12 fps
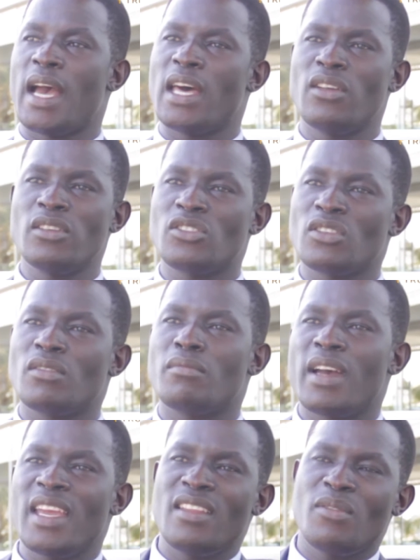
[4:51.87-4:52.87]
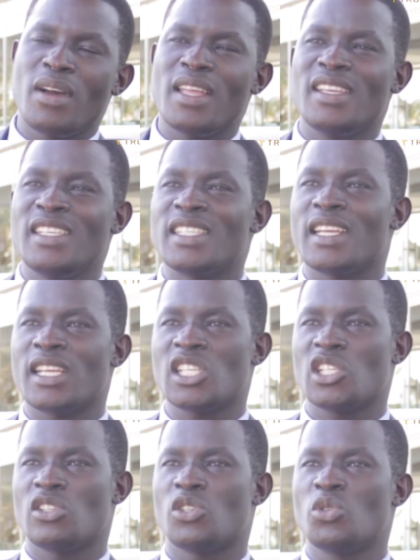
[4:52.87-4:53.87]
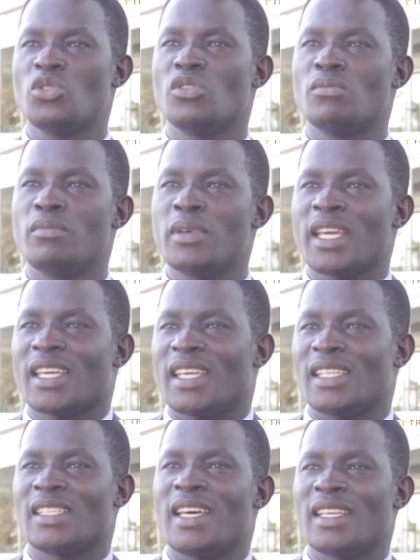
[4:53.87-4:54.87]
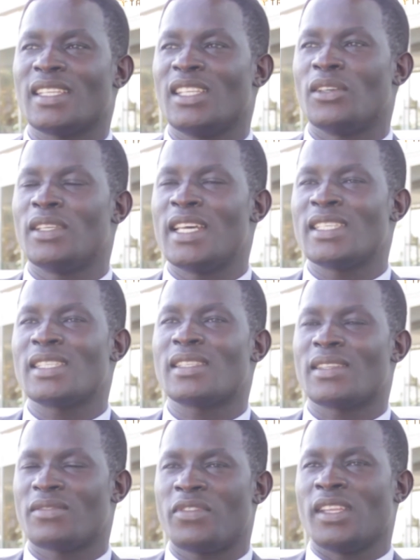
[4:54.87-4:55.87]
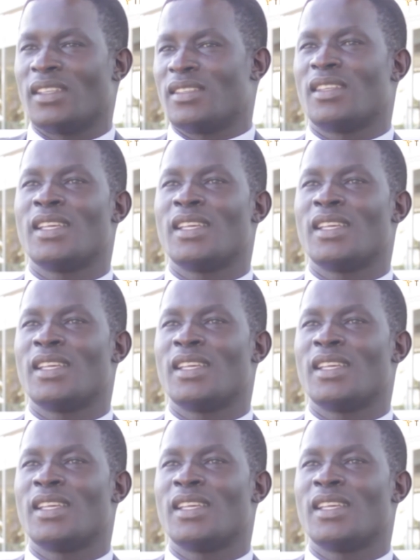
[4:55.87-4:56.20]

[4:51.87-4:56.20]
And also, by the word international, shouldn't make it that it doesn't fit,